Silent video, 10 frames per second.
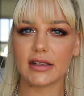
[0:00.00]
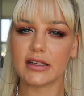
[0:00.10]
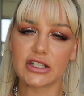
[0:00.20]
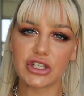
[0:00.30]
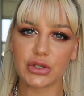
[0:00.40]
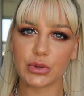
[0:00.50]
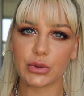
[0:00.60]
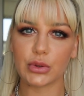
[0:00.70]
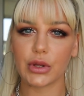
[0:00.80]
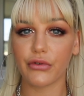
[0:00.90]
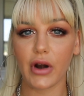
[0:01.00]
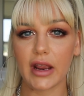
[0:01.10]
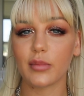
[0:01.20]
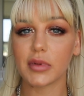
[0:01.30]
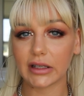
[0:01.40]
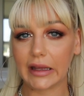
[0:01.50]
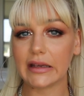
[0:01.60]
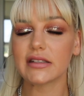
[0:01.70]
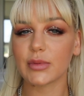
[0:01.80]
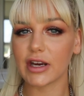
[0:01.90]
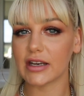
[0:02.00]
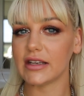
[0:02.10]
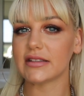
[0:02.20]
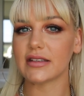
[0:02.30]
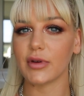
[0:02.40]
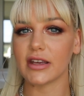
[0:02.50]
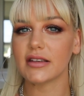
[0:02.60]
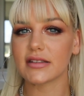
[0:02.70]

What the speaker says: into the right place where it needs to be.